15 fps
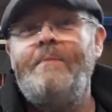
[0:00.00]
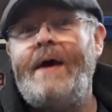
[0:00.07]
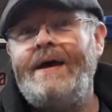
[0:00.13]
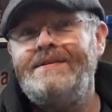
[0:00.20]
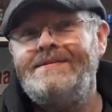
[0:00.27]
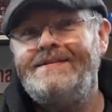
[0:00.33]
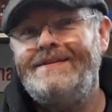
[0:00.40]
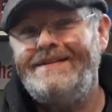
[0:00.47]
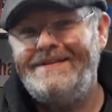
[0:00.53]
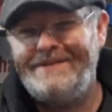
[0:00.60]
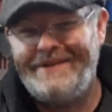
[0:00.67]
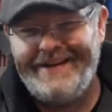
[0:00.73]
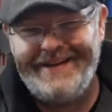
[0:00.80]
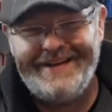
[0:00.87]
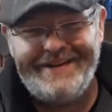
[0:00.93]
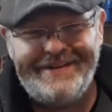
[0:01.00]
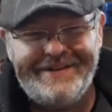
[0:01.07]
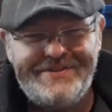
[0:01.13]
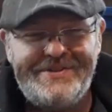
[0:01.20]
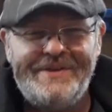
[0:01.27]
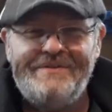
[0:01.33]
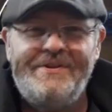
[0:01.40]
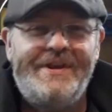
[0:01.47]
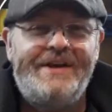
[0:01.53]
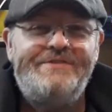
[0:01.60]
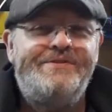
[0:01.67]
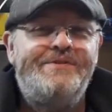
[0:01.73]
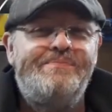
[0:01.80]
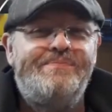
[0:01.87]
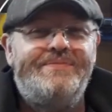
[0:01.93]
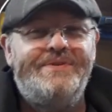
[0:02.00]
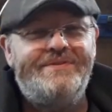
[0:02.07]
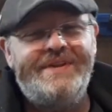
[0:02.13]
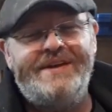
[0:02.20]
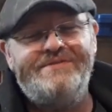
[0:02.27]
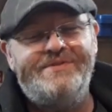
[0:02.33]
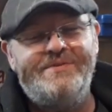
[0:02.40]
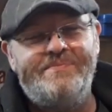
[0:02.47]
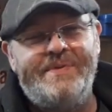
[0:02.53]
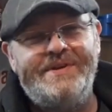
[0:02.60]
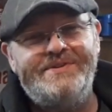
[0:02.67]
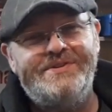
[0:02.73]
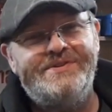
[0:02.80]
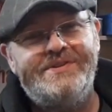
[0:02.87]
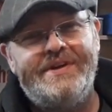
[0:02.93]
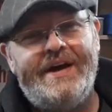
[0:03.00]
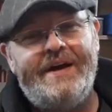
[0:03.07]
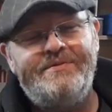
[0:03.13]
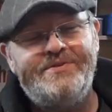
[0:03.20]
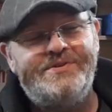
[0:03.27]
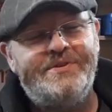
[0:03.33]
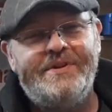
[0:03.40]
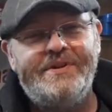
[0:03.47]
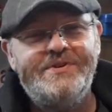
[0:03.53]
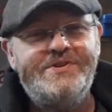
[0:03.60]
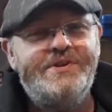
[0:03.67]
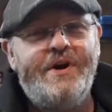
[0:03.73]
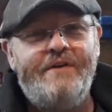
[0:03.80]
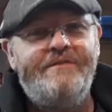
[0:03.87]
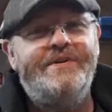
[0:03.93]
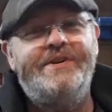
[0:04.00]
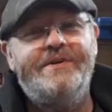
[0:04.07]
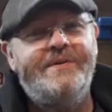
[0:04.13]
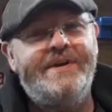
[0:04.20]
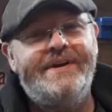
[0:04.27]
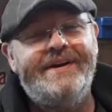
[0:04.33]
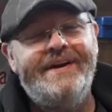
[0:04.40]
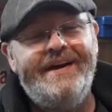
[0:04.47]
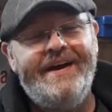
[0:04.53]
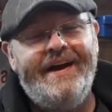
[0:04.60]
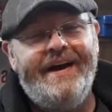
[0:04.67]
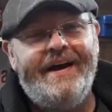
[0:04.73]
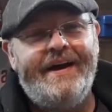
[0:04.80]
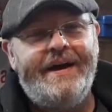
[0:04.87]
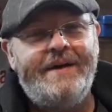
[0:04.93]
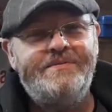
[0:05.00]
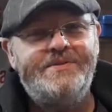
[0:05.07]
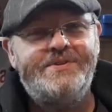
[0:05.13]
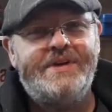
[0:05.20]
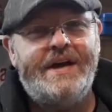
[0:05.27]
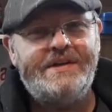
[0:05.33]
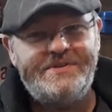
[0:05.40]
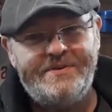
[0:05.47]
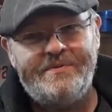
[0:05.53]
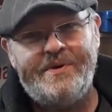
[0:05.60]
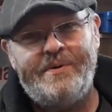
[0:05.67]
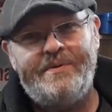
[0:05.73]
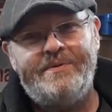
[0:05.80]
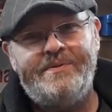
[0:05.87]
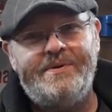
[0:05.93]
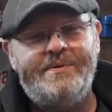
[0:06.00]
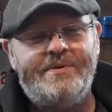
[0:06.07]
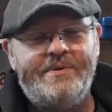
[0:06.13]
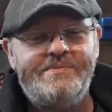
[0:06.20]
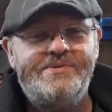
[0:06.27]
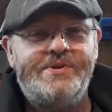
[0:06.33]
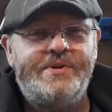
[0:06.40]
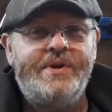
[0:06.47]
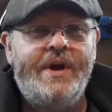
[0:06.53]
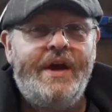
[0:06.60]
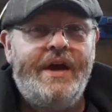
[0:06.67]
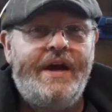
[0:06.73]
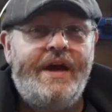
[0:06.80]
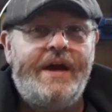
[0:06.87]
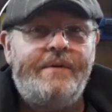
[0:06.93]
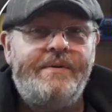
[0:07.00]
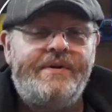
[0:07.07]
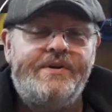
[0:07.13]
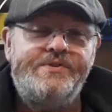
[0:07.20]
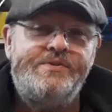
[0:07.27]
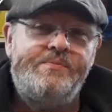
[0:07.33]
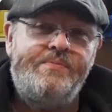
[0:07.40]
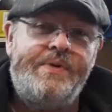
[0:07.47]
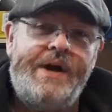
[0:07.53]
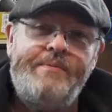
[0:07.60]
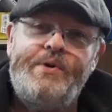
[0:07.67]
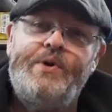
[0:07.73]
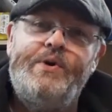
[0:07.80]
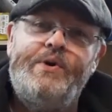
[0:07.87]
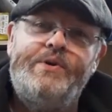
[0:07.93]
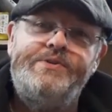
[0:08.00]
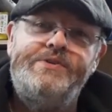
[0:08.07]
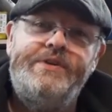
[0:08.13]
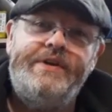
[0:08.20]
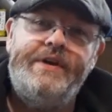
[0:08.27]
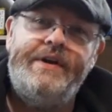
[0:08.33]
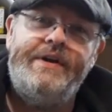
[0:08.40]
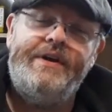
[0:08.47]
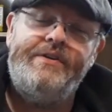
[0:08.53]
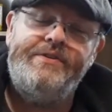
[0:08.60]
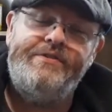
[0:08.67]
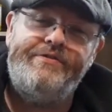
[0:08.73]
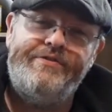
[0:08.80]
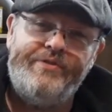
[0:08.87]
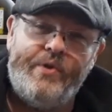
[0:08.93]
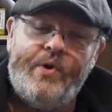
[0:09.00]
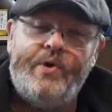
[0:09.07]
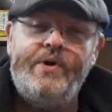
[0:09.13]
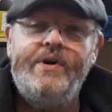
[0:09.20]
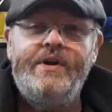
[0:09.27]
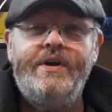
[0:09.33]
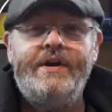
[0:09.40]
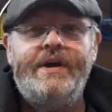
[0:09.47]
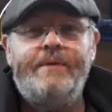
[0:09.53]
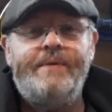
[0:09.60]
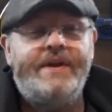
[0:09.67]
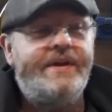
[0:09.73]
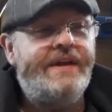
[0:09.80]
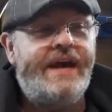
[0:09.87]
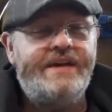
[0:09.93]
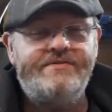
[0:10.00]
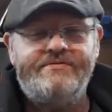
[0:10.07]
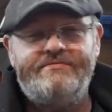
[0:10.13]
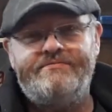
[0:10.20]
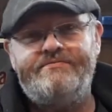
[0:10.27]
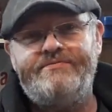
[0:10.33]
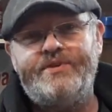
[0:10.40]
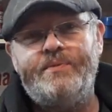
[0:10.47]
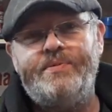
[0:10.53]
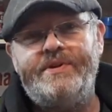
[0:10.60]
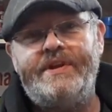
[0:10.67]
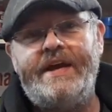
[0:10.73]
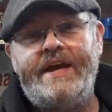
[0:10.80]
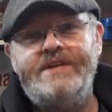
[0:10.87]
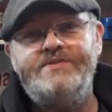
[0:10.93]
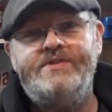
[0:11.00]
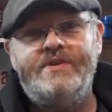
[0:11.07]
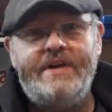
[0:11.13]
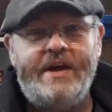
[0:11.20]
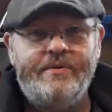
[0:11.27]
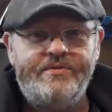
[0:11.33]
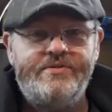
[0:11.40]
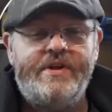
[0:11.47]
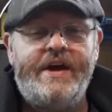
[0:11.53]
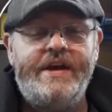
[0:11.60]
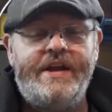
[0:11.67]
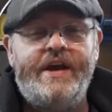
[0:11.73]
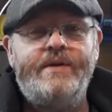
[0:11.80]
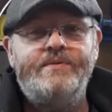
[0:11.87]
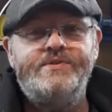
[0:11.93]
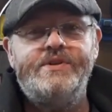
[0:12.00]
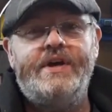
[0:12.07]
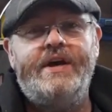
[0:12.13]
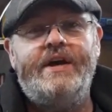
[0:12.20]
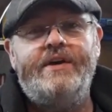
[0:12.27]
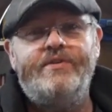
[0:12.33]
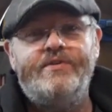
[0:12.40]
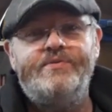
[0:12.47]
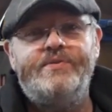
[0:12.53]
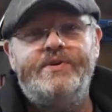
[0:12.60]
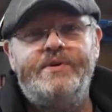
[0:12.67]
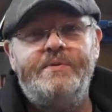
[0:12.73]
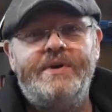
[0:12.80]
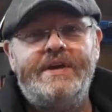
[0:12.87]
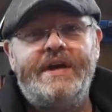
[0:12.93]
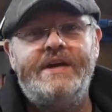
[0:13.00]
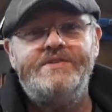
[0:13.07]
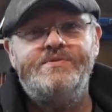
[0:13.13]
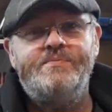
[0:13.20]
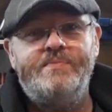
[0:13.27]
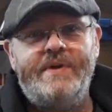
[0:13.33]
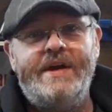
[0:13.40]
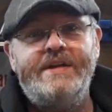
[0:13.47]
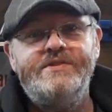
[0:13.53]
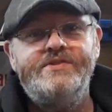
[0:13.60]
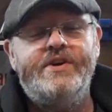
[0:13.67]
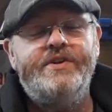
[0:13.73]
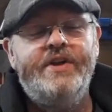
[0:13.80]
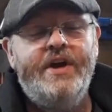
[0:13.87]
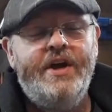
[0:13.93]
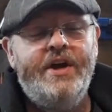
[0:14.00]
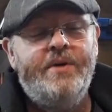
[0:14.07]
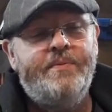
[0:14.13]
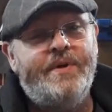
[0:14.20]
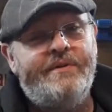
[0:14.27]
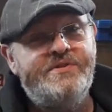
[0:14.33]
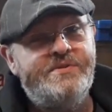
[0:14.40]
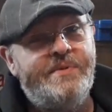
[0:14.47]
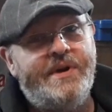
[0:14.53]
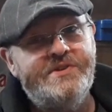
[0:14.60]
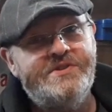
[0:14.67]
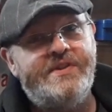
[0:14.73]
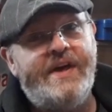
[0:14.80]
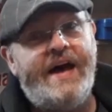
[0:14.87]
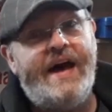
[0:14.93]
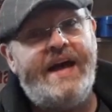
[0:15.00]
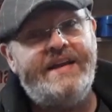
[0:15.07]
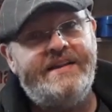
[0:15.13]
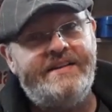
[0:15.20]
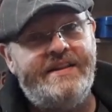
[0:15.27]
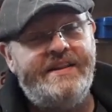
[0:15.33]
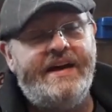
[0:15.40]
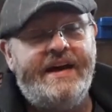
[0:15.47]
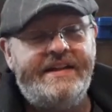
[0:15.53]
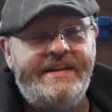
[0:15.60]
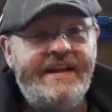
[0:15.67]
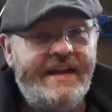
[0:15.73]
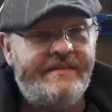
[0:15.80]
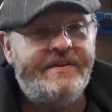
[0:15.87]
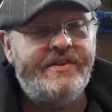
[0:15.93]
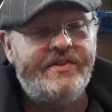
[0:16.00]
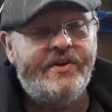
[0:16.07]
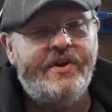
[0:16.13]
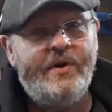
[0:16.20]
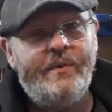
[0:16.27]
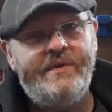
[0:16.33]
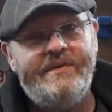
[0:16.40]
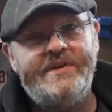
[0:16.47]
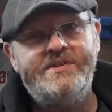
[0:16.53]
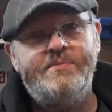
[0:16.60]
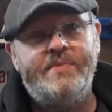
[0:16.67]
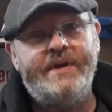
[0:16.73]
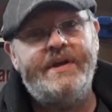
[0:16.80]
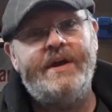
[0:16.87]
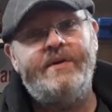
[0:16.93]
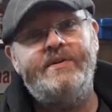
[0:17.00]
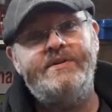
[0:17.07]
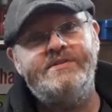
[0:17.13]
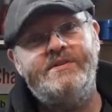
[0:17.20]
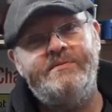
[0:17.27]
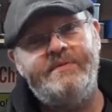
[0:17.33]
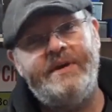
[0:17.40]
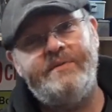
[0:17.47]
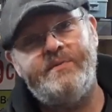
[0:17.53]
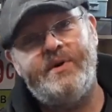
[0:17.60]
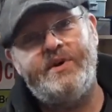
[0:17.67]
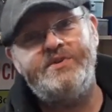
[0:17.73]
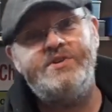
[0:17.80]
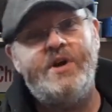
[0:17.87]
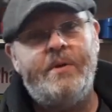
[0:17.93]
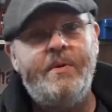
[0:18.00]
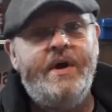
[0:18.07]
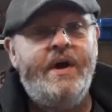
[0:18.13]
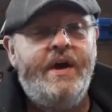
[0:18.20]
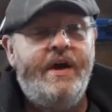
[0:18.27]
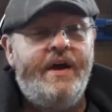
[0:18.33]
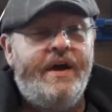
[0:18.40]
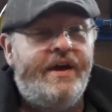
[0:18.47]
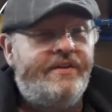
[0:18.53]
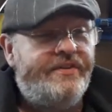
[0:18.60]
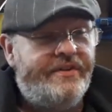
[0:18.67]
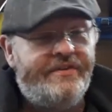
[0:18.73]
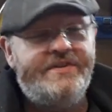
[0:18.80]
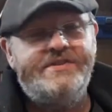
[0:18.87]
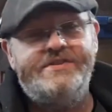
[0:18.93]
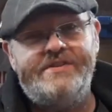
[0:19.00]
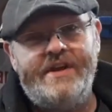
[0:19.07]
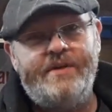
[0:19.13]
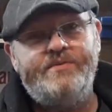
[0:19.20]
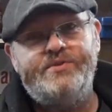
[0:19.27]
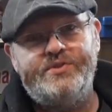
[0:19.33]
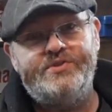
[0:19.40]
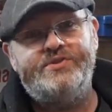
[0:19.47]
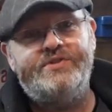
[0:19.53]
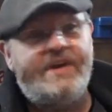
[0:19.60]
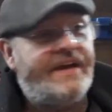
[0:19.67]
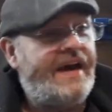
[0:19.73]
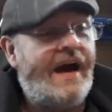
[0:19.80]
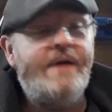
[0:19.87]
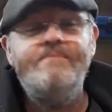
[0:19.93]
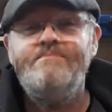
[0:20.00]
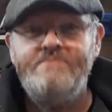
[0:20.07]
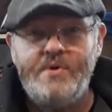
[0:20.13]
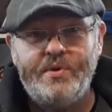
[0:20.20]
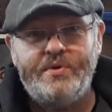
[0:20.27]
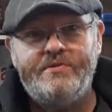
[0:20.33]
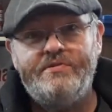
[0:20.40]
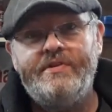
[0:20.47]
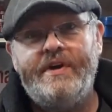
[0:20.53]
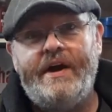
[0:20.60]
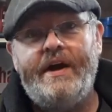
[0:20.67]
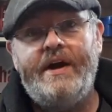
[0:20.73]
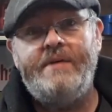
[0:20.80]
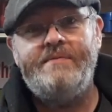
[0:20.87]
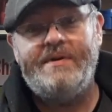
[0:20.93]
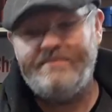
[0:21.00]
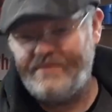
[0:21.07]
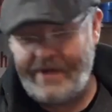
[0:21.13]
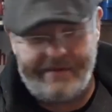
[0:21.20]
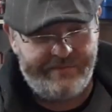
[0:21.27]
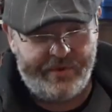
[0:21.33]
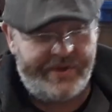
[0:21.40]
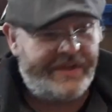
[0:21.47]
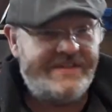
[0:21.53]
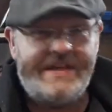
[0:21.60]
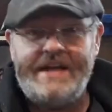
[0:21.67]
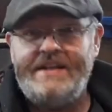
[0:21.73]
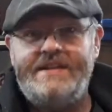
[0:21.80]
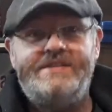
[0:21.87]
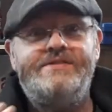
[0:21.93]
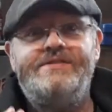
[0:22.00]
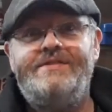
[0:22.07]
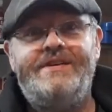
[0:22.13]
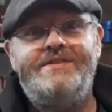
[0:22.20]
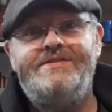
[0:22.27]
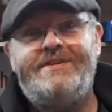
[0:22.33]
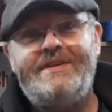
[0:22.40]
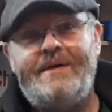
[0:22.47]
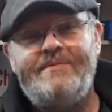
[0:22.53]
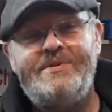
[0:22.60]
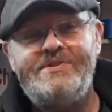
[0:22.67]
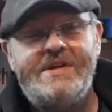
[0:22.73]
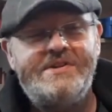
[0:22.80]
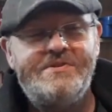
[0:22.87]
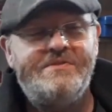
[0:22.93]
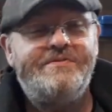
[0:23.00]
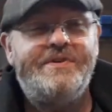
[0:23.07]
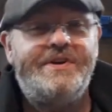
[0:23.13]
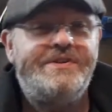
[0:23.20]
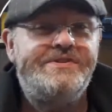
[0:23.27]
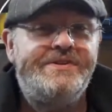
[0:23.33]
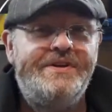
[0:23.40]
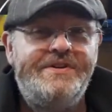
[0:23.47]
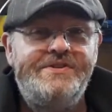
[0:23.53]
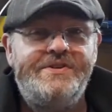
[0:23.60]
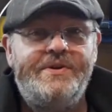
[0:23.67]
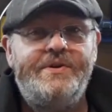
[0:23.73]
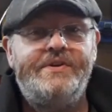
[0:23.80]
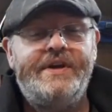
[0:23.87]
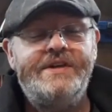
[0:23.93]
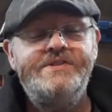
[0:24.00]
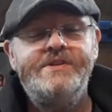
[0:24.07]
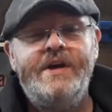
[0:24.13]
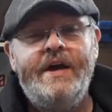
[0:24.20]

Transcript: mess. You'll see over the next few pictures. Just doing a little short video here, just catching up where we're up to. We've got some primer coat on the floor. We had a nice couple of days, helped dry it out enough where we can get some paint on. But obviously because of that, anything that I did have in there, we've had to bring out into the main workshop. And there is now just, I can't move. I'm lucky to get this camera set up for you to do this.